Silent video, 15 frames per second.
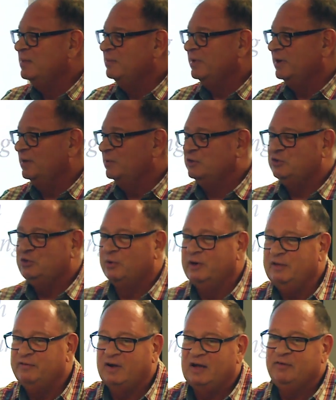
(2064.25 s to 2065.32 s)
but it was
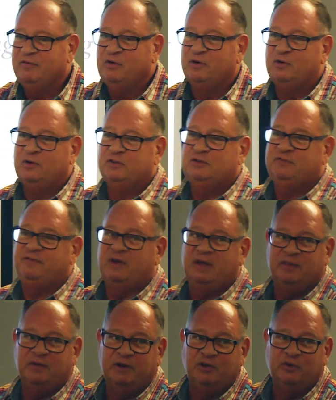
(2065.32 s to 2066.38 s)
25-year-olds
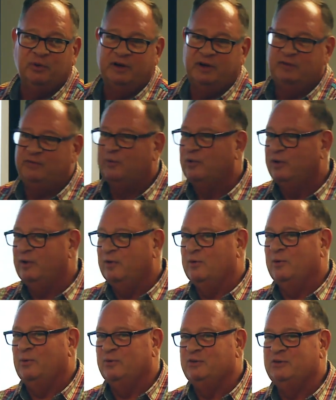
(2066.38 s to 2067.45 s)
fathering
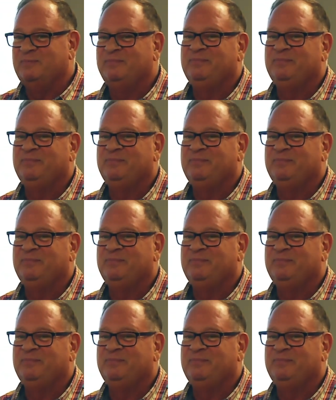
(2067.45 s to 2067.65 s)
24-year-olds.